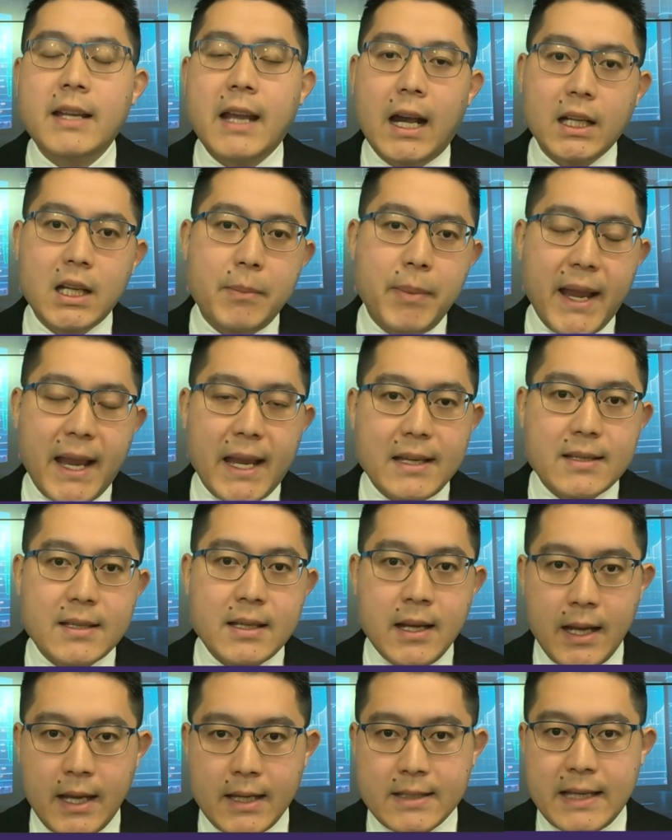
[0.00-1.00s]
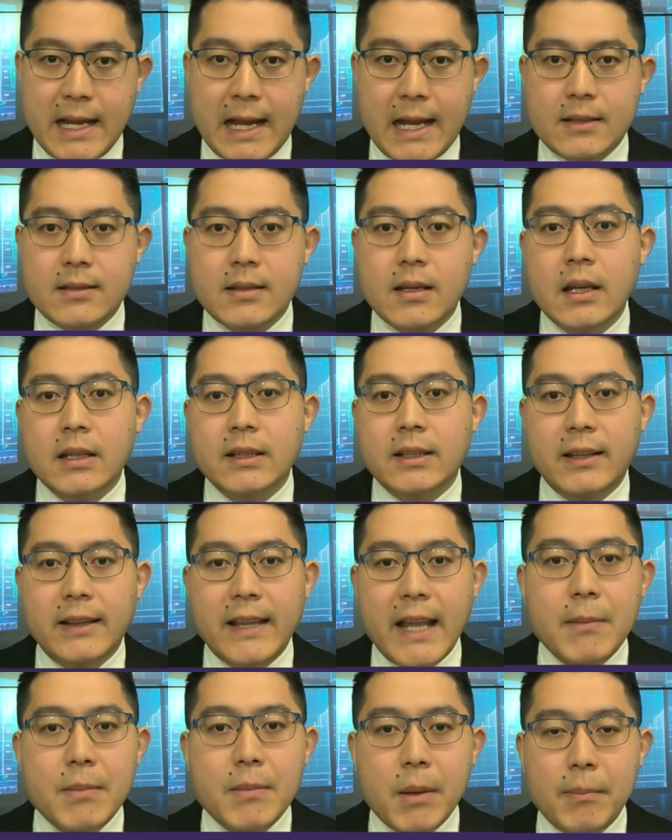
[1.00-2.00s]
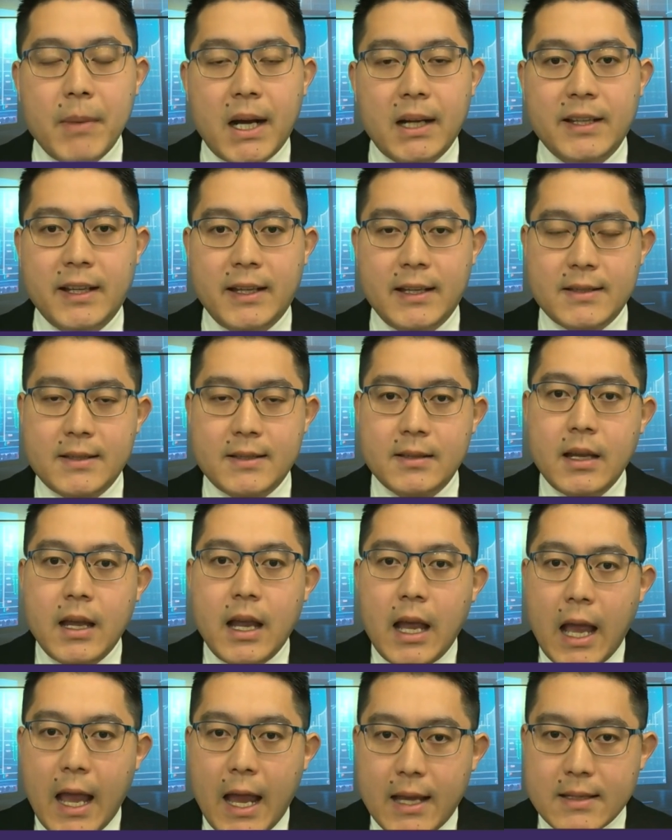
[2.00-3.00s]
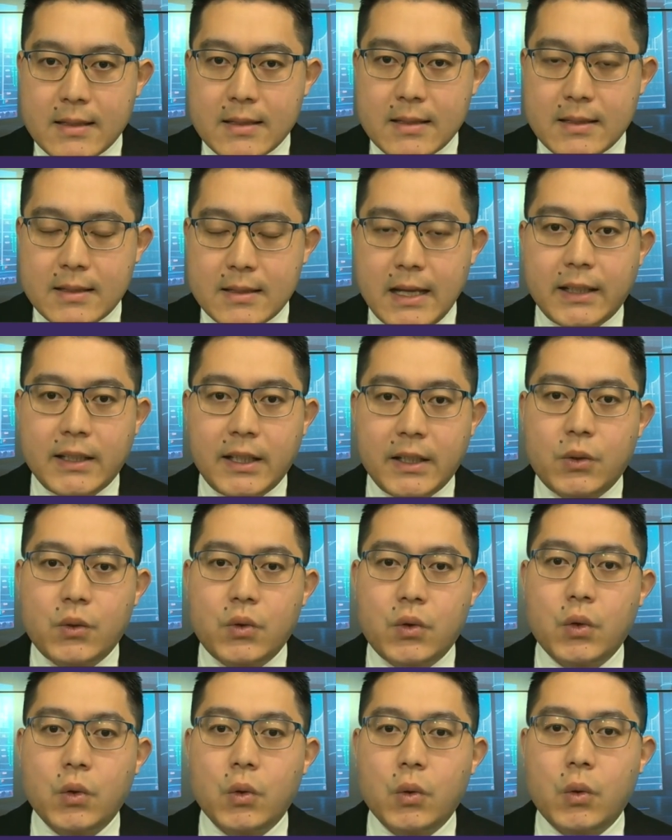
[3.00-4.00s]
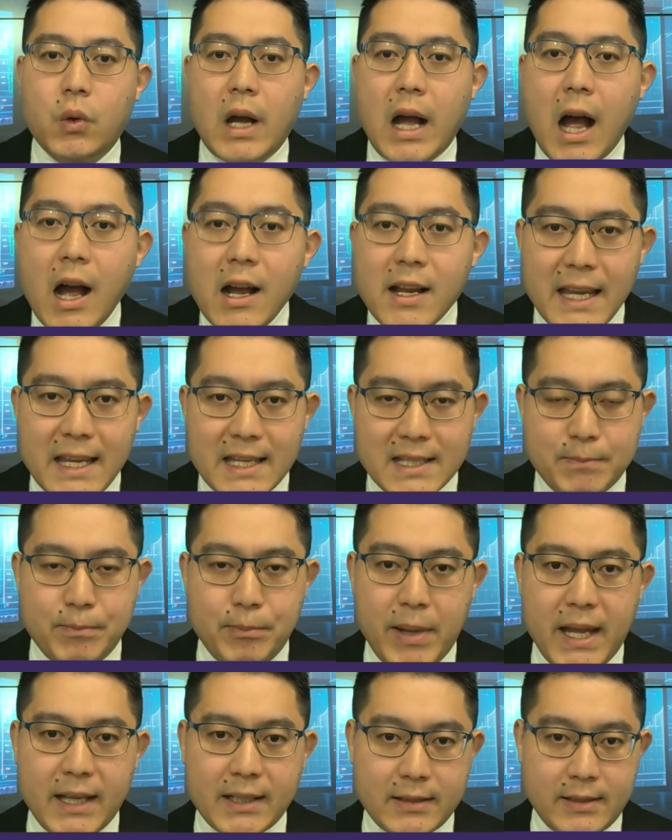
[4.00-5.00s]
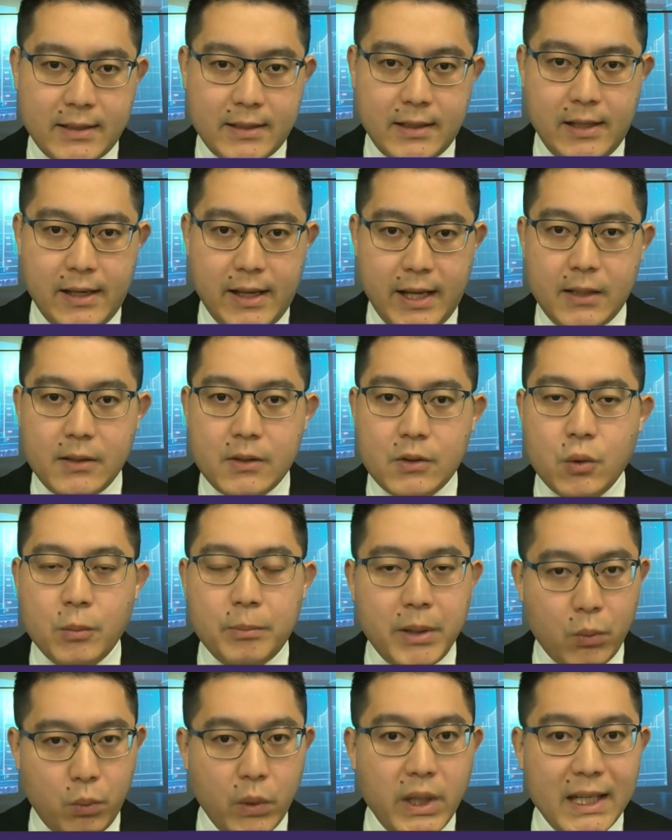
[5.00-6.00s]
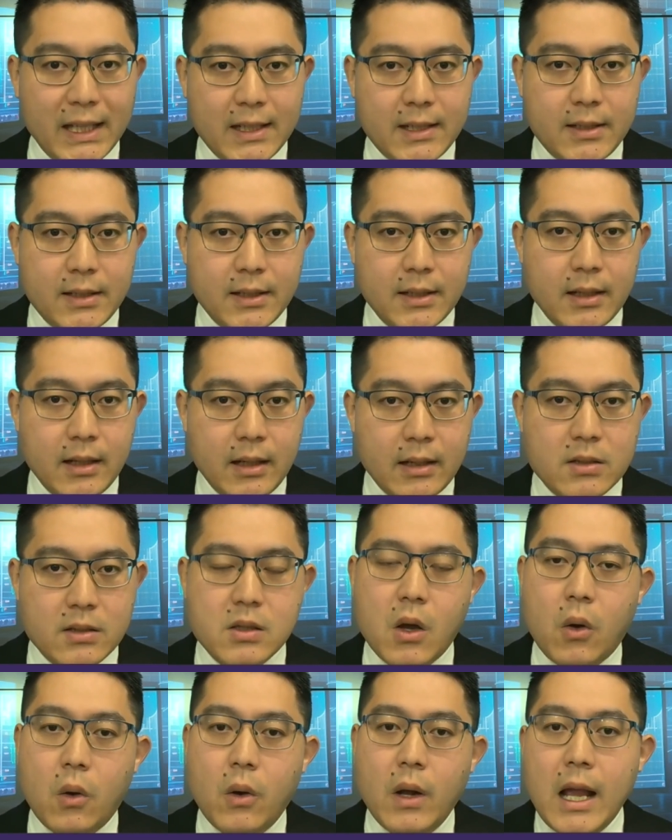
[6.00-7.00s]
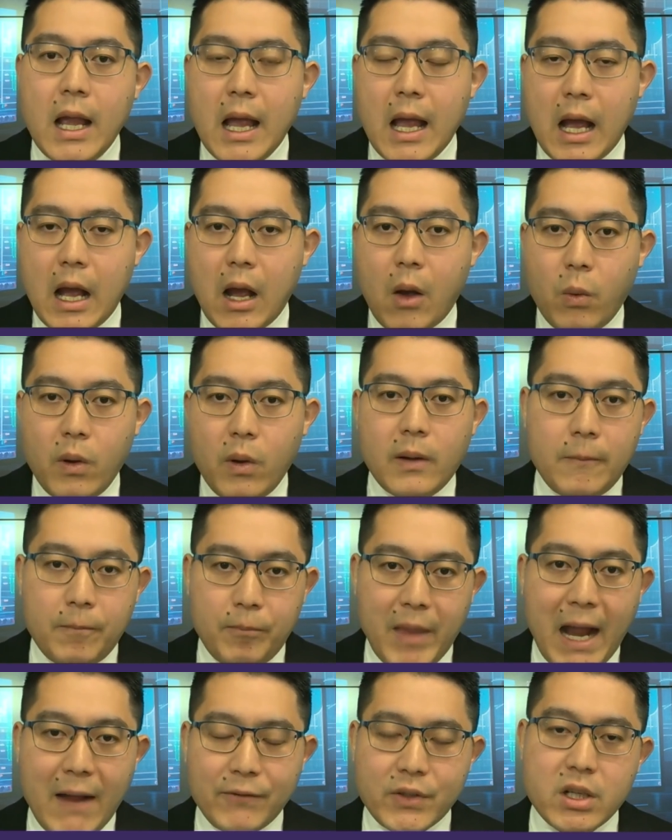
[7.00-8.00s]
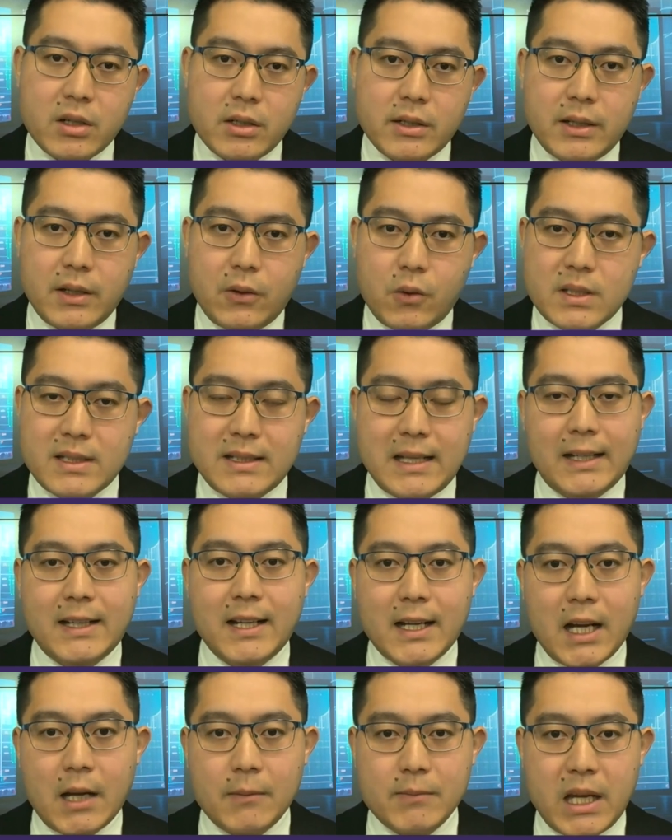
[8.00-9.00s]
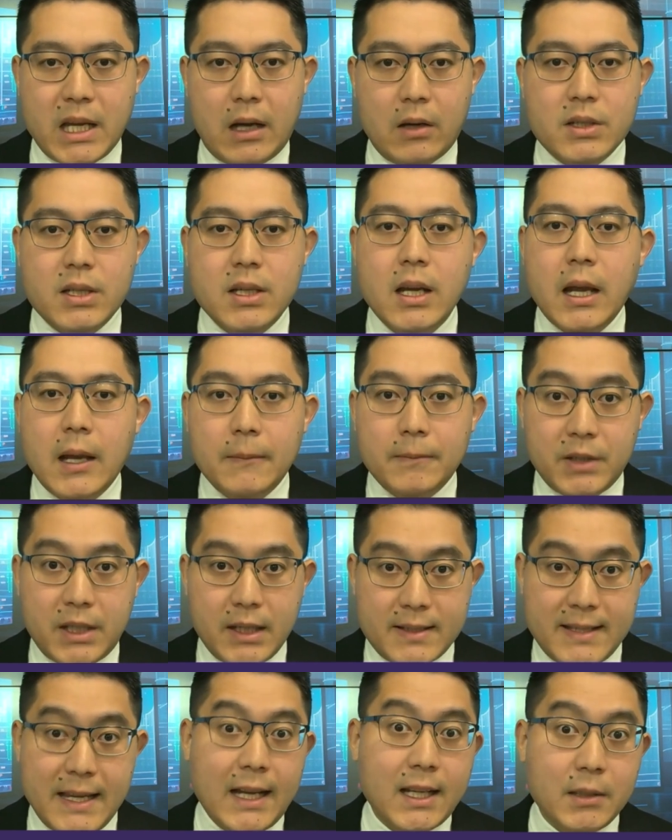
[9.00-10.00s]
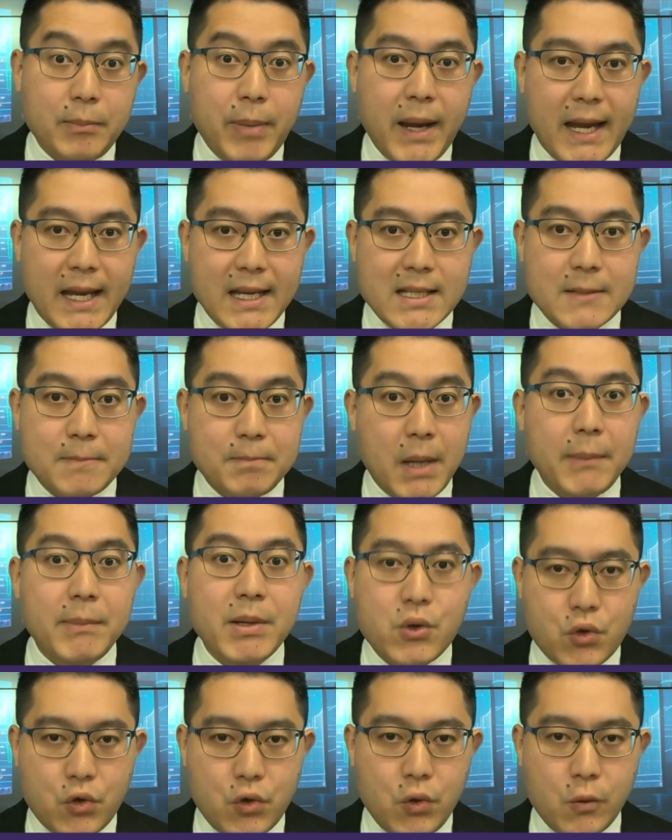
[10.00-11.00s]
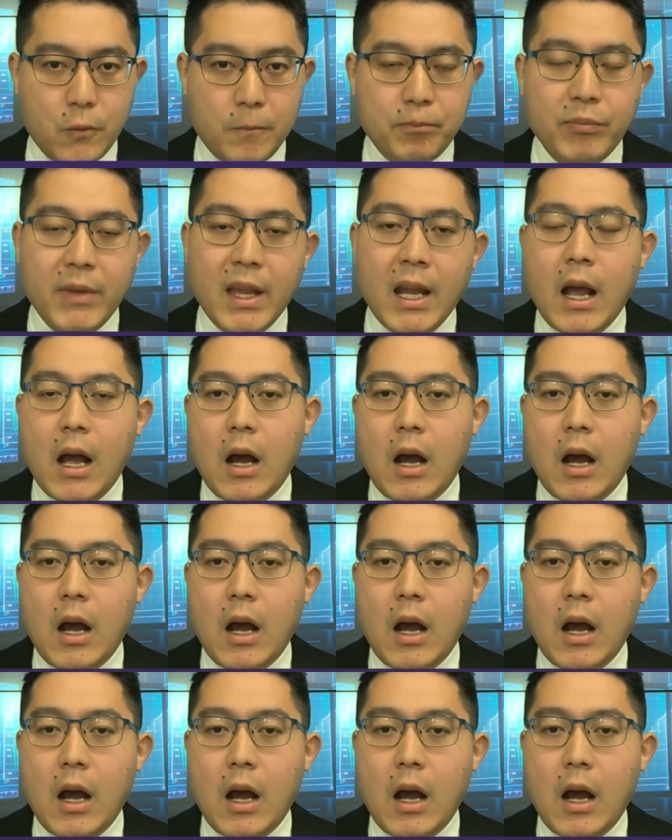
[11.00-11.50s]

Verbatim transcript: The other pace is that the labor market has started to unexpectedly to be weak so uh, after those data comes out, the second pace may be true.